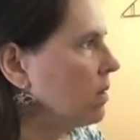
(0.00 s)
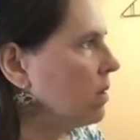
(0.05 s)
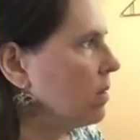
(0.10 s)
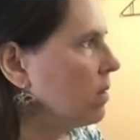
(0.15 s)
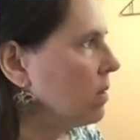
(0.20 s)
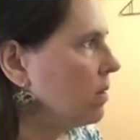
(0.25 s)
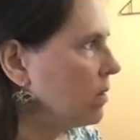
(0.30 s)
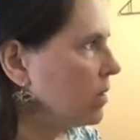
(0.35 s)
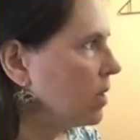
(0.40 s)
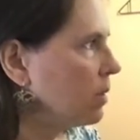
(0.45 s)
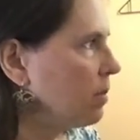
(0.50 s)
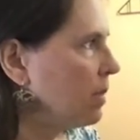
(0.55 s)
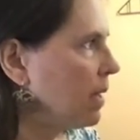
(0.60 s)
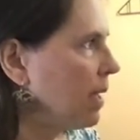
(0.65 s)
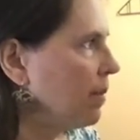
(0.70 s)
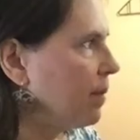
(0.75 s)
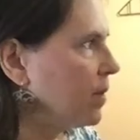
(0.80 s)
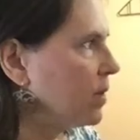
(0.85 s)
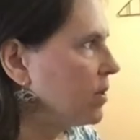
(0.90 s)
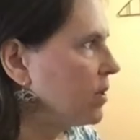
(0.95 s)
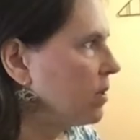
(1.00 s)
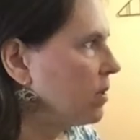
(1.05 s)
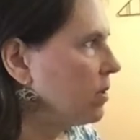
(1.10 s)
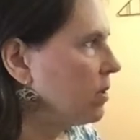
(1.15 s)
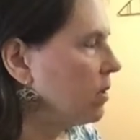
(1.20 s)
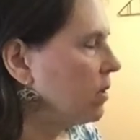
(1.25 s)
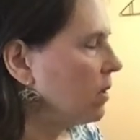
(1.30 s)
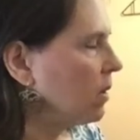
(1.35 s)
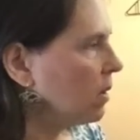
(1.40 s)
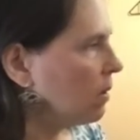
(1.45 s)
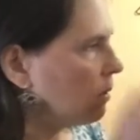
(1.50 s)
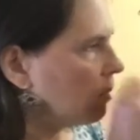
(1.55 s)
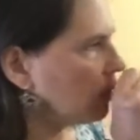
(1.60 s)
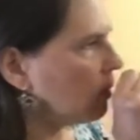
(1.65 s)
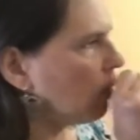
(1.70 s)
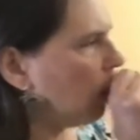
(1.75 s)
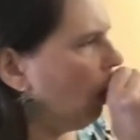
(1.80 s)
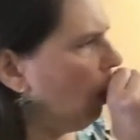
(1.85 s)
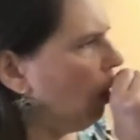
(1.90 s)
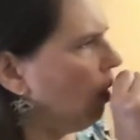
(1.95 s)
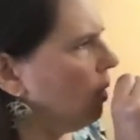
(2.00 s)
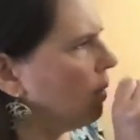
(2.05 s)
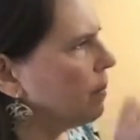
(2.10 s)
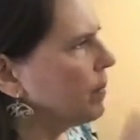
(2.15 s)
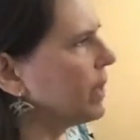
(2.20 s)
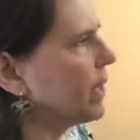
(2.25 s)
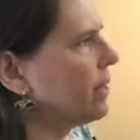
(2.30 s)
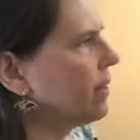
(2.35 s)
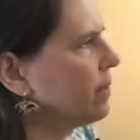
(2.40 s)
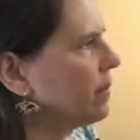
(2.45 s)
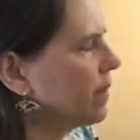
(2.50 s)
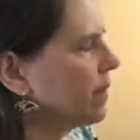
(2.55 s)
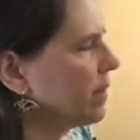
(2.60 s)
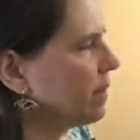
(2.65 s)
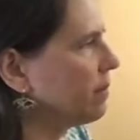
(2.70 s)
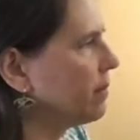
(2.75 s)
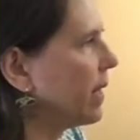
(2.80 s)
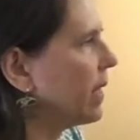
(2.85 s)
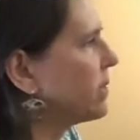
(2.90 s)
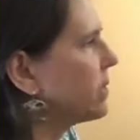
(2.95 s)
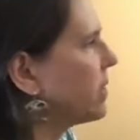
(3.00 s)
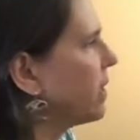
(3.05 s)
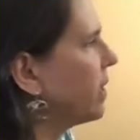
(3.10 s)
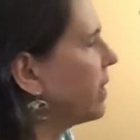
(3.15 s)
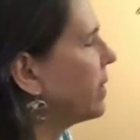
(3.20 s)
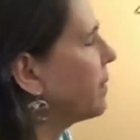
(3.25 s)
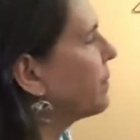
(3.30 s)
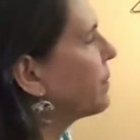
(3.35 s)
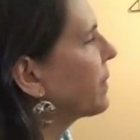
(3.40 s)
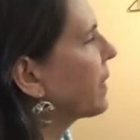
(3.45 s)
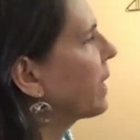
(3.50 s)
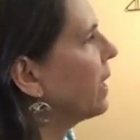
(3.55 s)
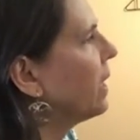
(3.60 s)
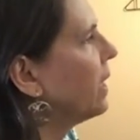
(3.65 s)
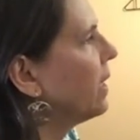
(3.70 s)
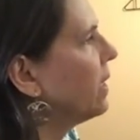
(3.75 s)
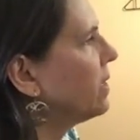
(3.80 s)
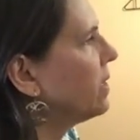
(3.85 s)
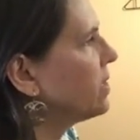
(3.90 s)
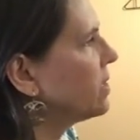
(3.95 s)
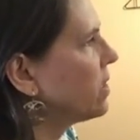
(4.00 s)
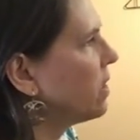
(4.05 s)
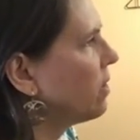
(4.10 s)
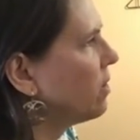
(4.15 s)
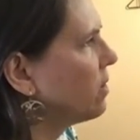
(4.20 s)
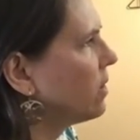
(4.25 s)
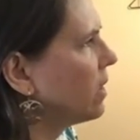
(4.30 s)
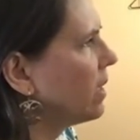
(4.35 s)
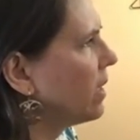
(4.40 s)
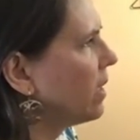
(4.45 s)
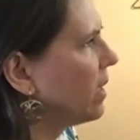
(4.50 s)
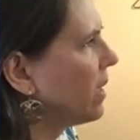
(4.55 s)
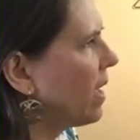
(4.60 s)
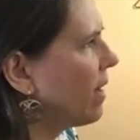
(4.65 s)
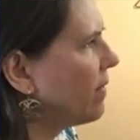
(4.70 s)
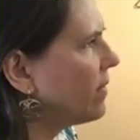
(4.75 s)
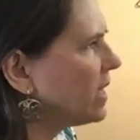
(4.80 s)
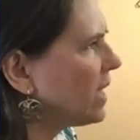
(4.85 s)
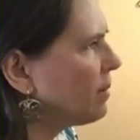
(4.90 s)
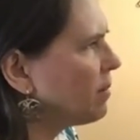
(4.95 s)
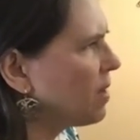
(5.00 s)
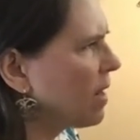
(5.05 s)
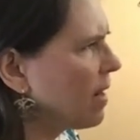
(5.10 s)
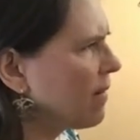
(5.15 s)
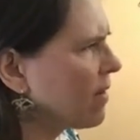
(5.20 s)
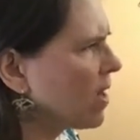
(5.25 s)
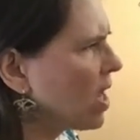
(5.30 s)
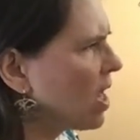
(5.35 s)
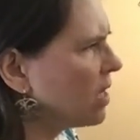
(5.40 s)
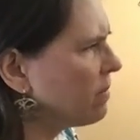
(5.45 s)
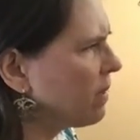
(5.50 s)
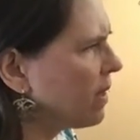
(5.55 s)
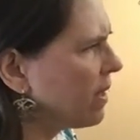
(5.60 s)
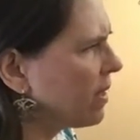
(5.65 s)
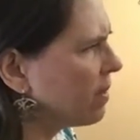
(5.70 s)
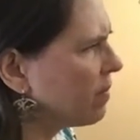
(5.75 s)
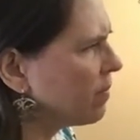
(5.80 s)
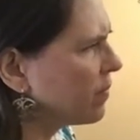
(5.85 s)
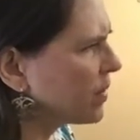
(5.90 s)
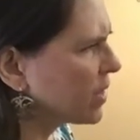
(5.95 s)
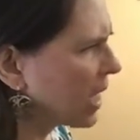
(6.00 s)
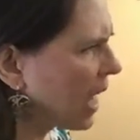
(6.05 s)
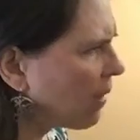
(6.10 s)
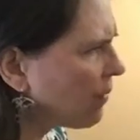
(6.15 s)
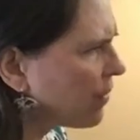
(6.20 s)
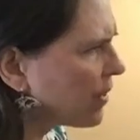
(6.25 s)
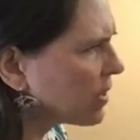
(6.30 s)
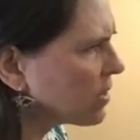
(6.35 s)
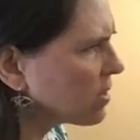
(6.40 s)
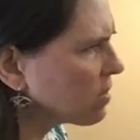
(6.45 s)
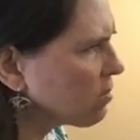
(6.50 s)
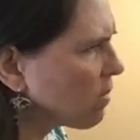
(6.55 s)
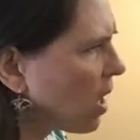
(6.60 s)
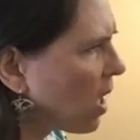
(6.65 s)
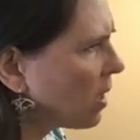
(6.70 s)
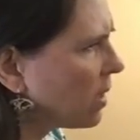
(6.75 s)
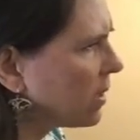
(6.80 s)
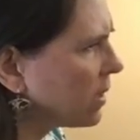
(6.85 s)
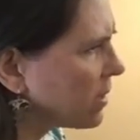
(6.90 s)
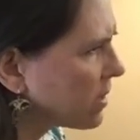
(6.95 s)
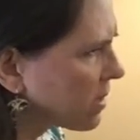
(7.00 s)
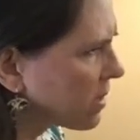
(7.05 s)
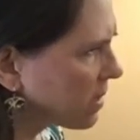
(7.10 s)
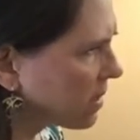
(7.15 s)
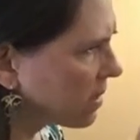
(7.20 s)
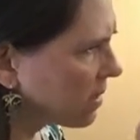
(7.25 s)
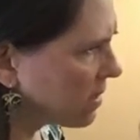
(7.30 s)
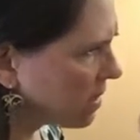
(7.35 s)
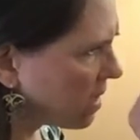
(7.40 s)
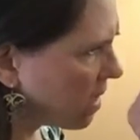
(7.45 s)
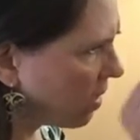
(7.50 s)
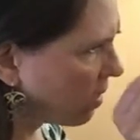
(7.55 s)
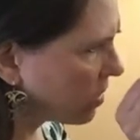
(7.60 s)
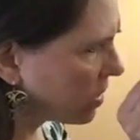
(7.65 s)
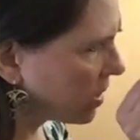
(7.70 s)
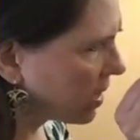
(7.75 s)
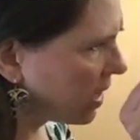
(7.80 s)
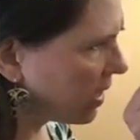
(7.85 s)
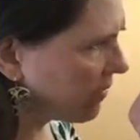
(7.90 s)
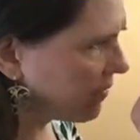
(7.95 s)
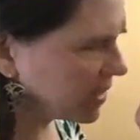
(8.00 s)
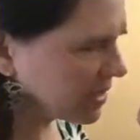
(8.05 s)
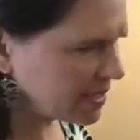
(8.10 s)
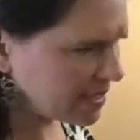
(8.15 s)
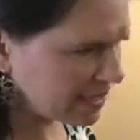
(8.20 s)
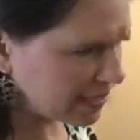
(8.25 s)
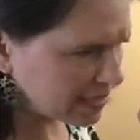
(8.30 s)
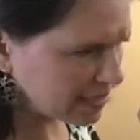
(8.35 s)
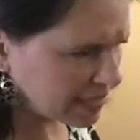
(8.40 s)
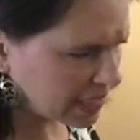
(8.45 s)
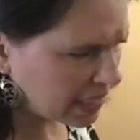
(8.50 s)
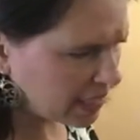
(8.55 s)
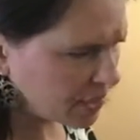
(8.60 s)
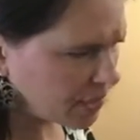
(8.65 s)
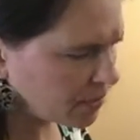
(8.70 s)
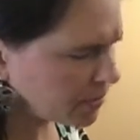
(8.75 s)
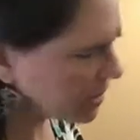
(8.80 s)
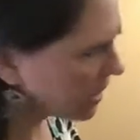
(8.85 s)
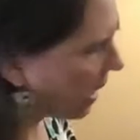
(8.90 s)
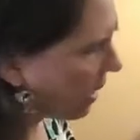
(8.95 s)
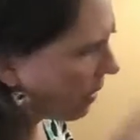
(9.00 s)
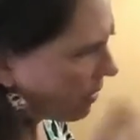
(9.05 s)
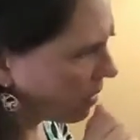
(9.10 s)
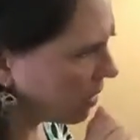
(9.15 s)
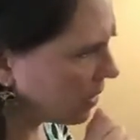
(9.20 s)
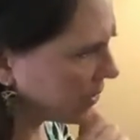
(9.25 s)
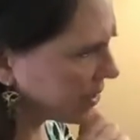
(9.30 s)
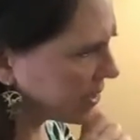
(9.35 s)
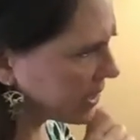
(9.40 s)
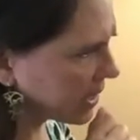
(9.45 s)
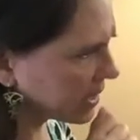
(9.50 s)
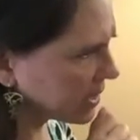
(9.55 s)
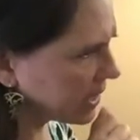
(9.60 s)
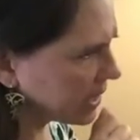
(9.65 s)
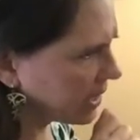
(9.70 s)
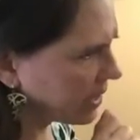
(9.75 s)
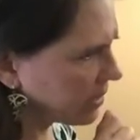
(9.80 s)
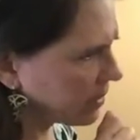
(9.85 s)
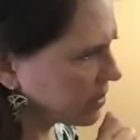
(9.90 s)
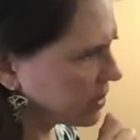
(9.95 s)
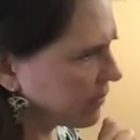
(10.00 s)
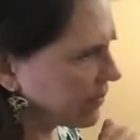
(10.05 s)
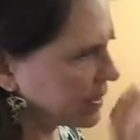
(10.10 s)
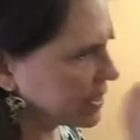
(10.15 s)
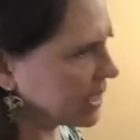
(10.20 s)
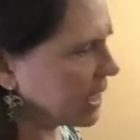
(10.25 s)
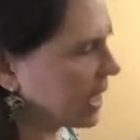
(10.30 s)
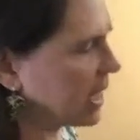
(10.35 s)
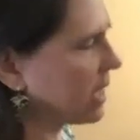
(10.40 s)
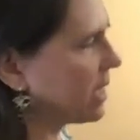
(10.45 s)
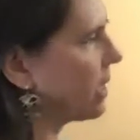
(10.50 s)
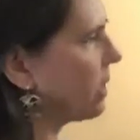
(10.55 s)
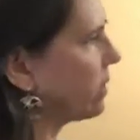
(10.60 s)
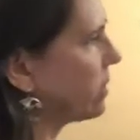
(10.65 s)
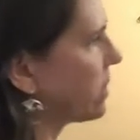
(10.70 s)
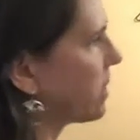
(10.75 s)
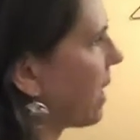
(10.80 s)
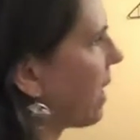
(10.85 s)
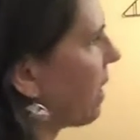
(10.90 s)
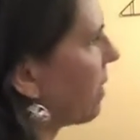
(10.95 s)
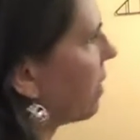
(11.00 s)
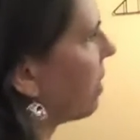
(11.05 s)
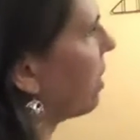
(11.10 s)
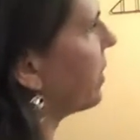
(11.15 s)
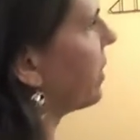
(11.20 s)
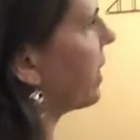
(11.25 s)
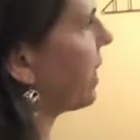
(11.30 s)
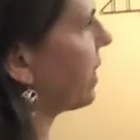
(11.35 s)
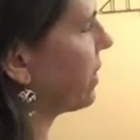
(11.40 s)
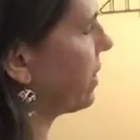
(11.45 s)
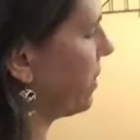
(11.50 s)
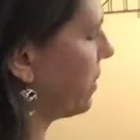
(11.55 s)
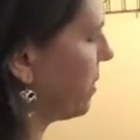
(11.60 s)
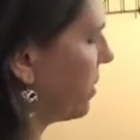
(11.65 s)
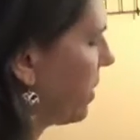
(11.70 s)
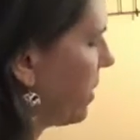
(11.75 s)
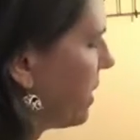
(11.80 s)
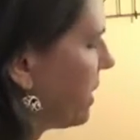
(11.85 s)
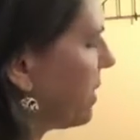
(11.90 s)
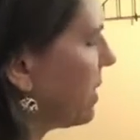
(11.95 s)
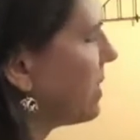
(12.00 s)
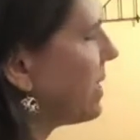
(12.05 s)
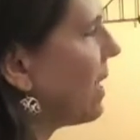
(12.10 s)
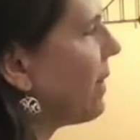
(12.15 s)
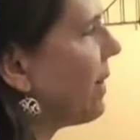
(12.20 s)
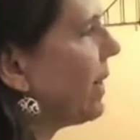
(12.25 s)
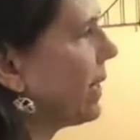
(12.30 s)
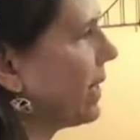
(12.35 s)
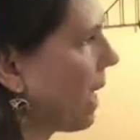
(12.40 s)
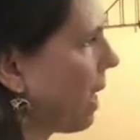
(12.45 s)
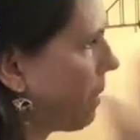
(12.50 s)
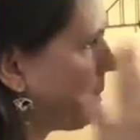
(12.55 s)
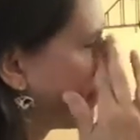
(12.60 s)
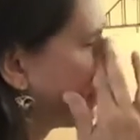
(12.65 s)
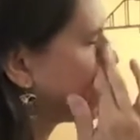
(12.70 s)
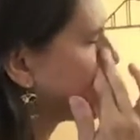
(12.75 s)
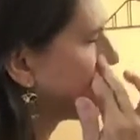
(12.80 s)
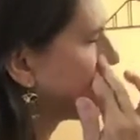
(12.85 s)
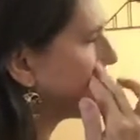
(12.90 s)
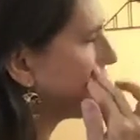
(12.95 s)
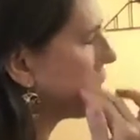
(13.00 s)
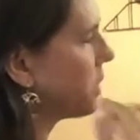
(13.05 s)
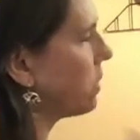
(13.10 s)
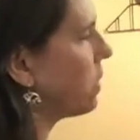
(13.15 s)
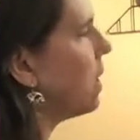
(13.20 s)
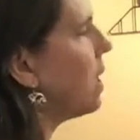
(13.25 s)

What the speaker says: you should be able to play the rhythm right. So every time you have a hard rhythm, count the smallest note. If it's 16th notes, count all the 16th notes. If it's 8th notes, count all the 8th notes. So this is how I count measure 2.